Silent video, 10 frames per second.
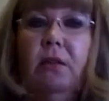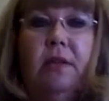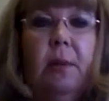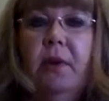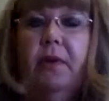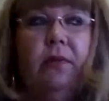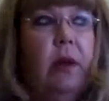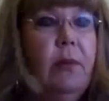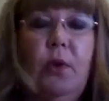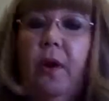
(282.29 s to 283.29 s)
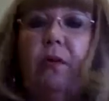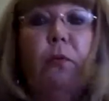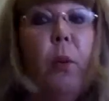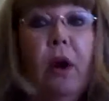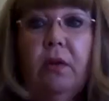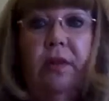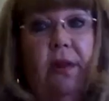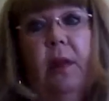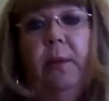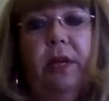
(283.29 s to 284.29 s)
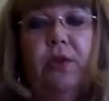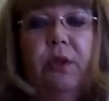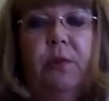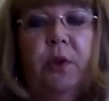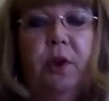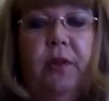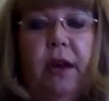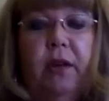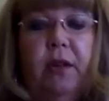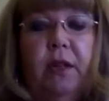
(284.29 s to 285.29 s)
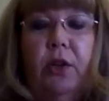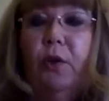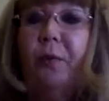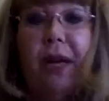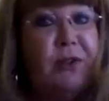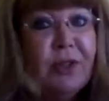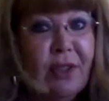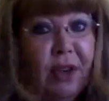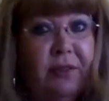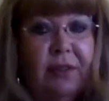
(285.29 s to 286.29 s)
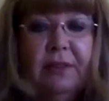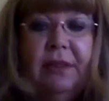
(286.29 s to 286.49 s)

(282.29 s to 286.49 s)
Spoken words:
Some of them who have well-developed Pinterest profiles include Microsoft,